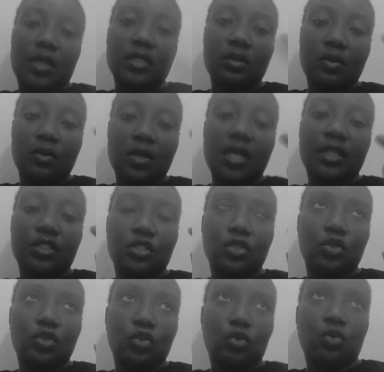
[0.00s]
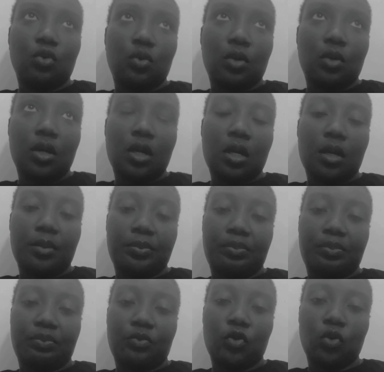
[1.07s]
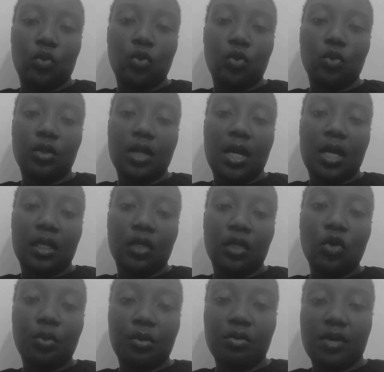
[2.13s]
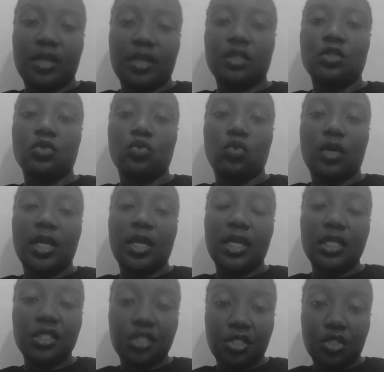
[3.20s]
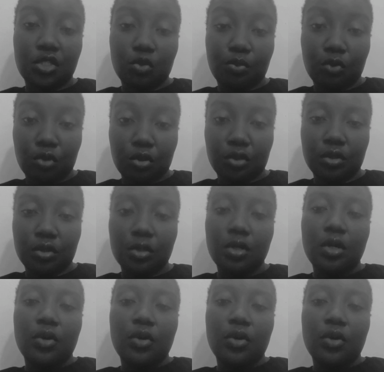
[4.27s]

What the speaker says: long as you own copyright to any digital product,